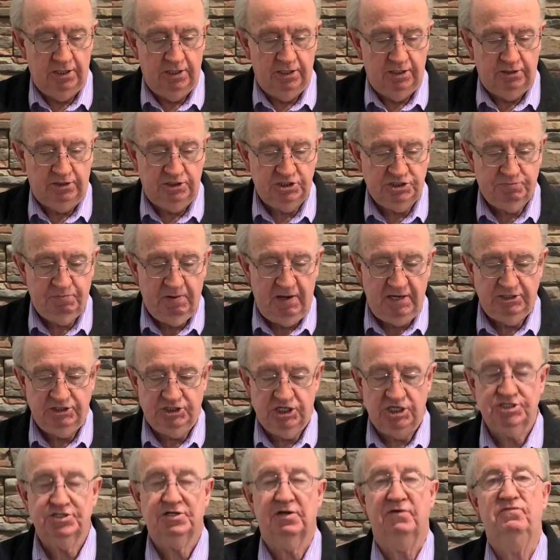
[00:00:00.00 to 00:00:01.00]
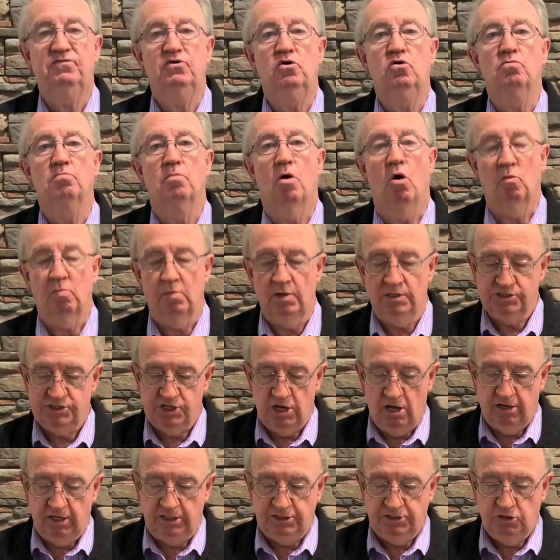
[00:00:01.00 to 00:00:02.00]
to spend just a few moments
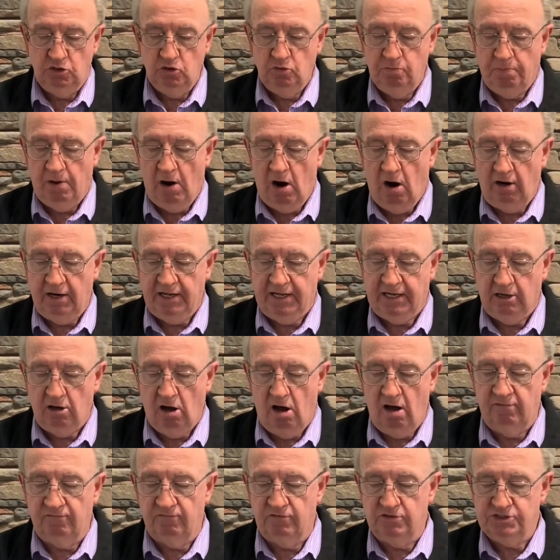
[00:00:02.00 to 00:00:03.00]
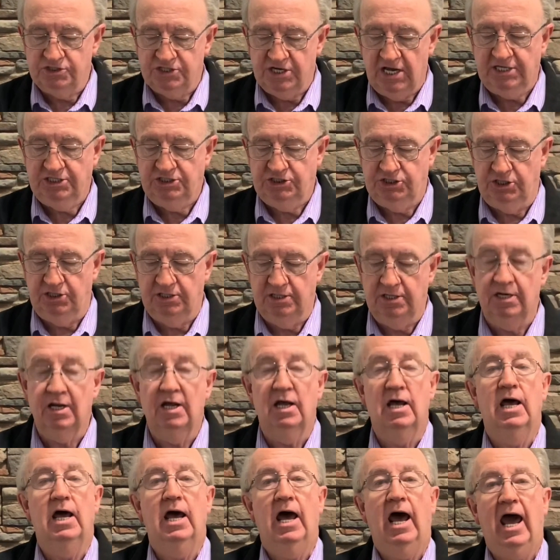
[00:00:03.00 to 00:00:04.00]
on a two-party conversation
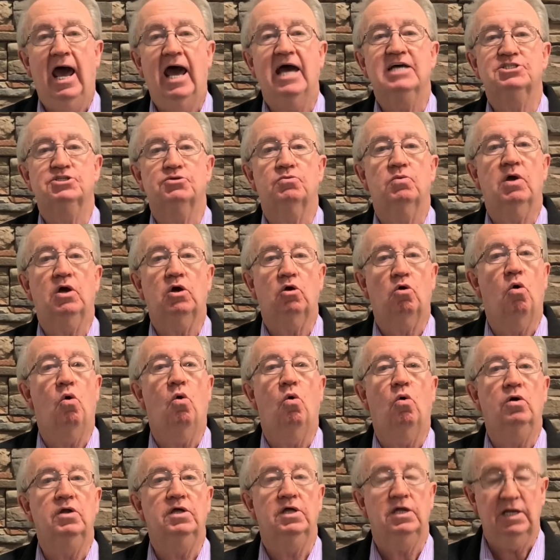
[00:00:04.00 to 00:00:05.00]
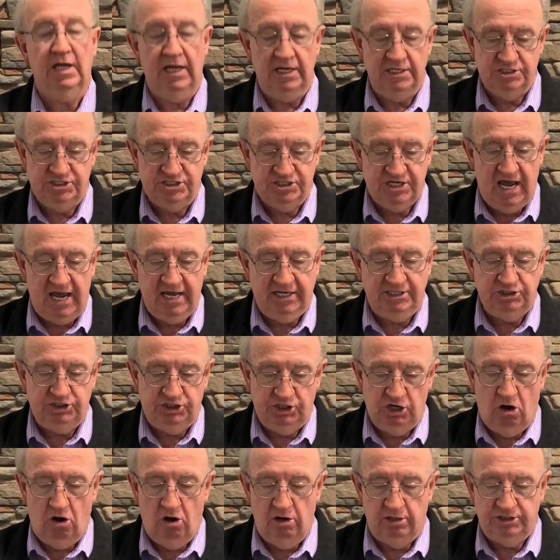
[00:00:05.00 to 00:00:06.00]
as recorded in St.
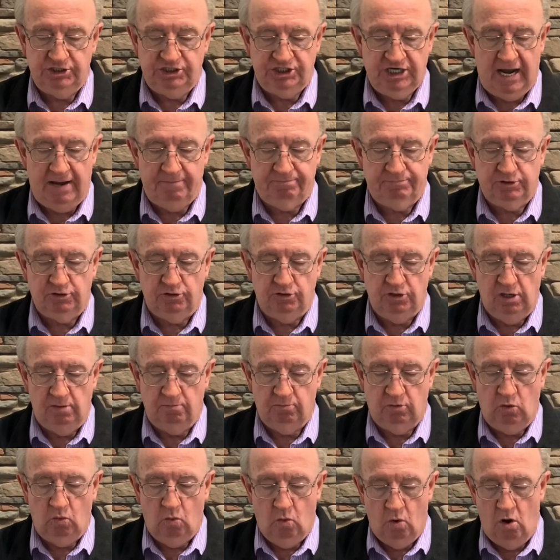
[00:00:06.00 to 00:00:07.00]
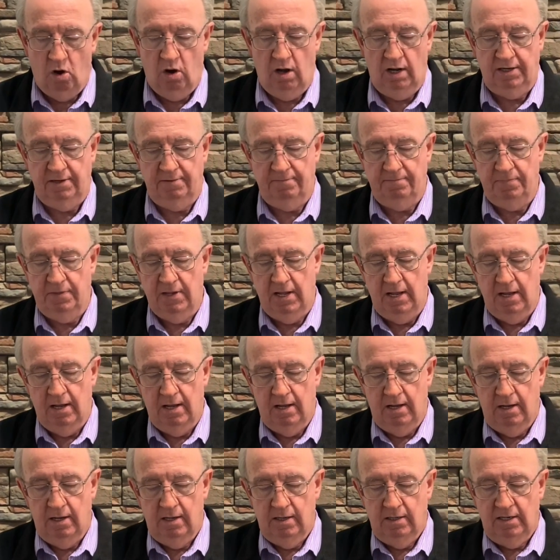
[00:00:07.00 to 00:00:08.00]
John chapter number 1.
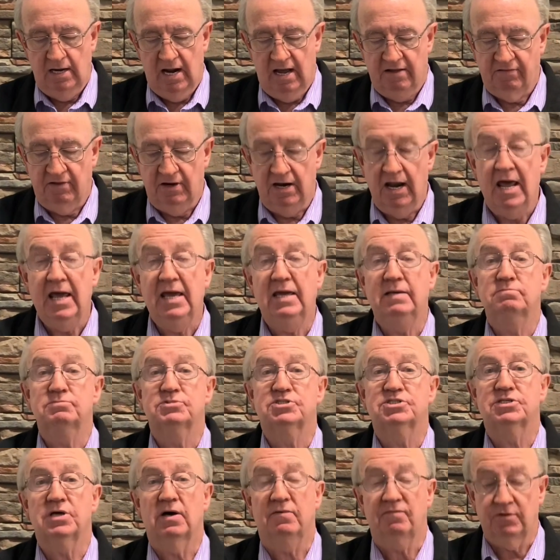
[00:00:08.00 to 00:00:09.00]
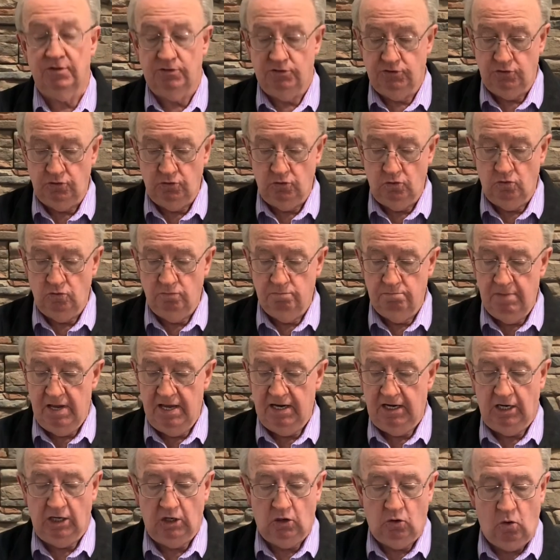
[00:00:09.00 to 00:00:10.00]
Now the names of the two
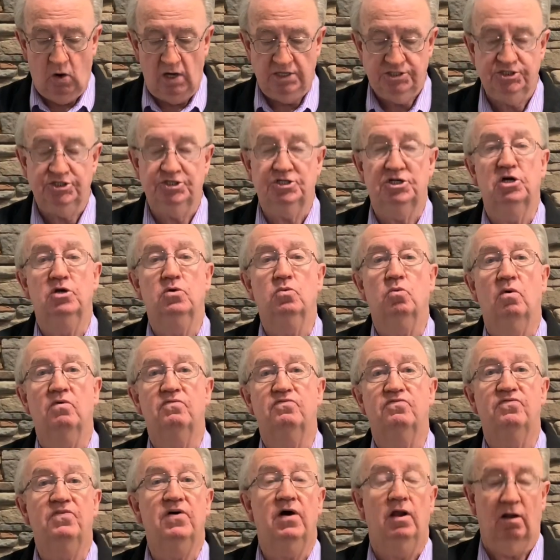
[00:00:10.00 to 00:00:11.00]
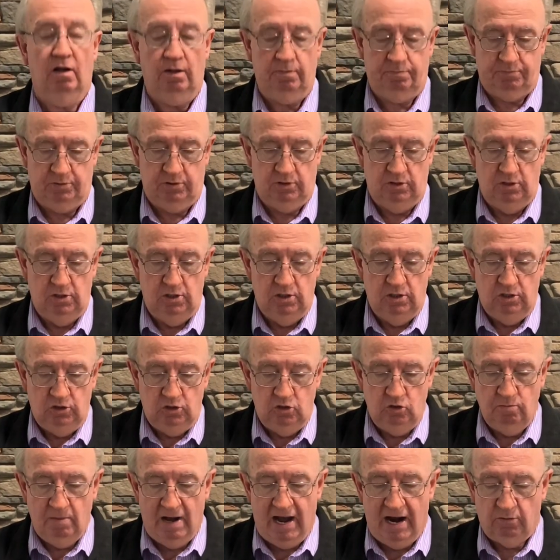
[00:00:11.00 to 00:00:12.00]
men in question were Philip,
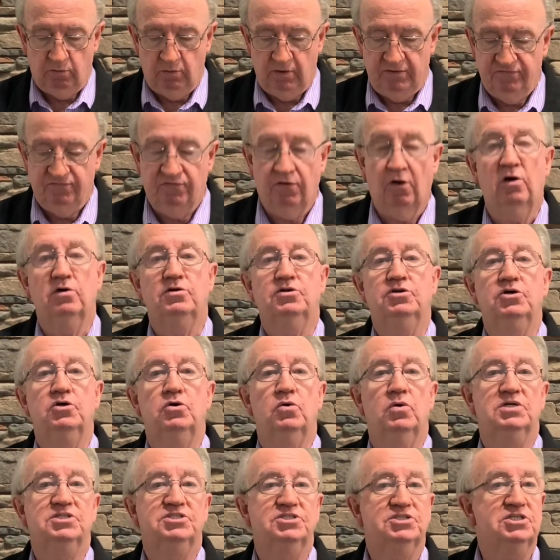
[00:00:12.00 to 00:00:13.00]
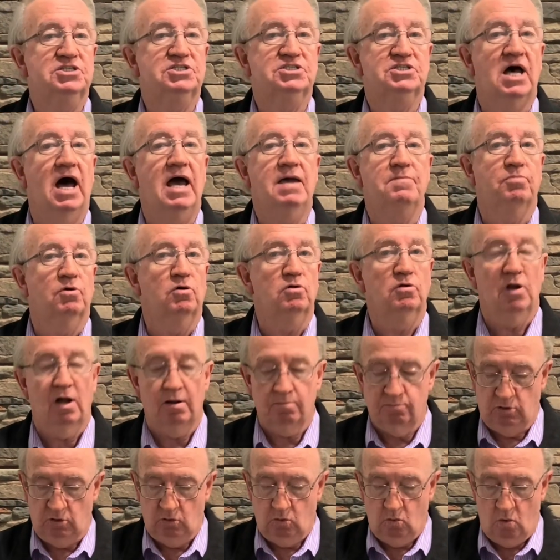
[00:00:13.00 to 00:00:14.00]
whom I'll refer to as disciple
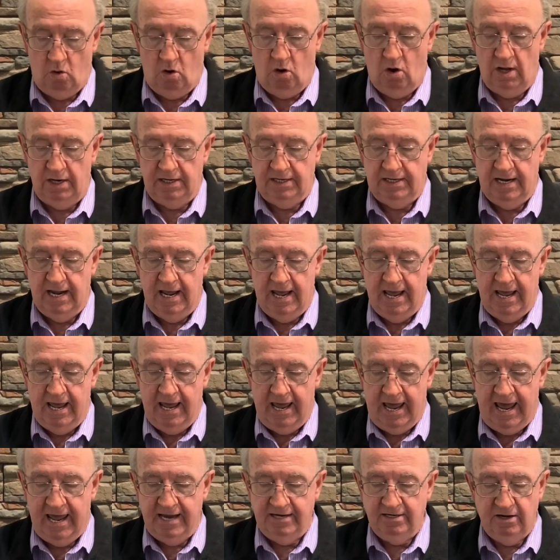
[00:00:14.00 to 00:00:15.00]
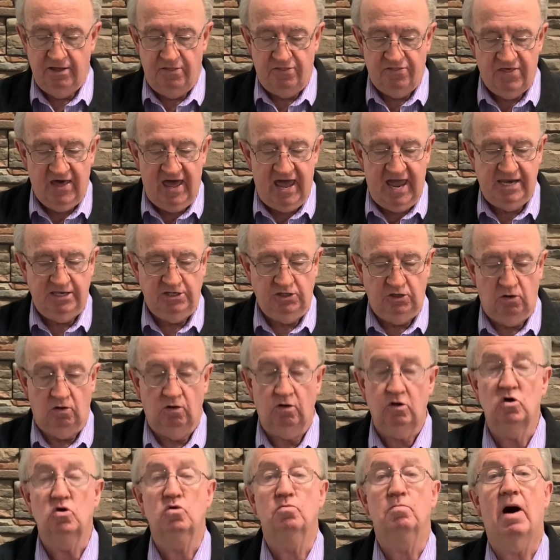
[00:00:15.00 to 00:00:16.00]
number 1, and Nathaniel,
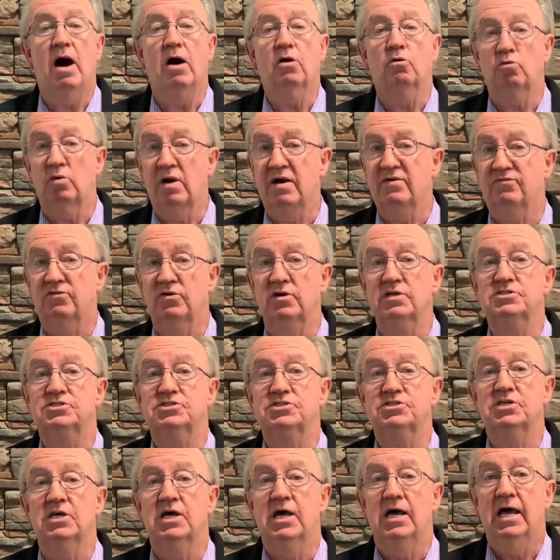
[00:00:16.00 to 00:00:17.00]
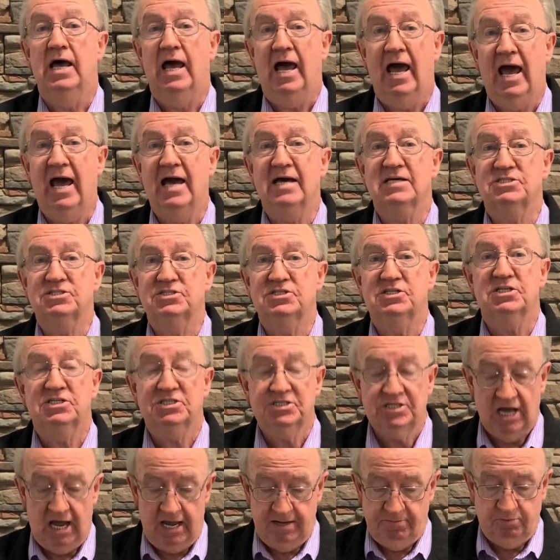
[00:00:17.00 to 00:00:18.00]
whom I'll reference as
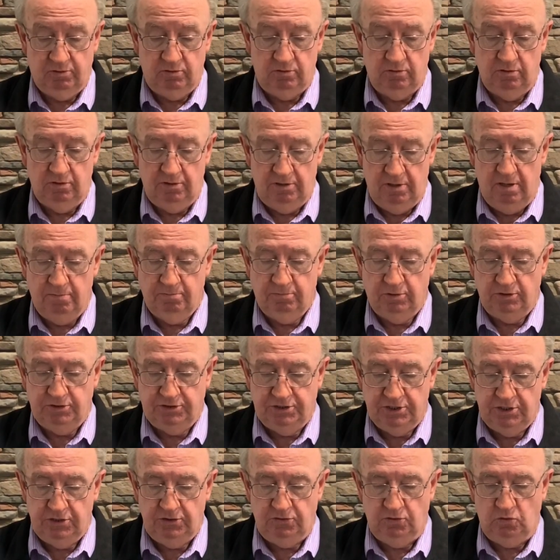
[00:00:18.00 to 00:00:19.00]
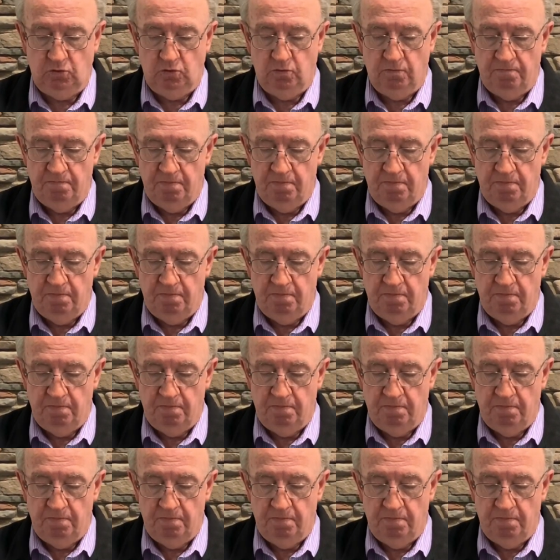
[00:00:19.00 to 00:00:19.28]
disciple number 2.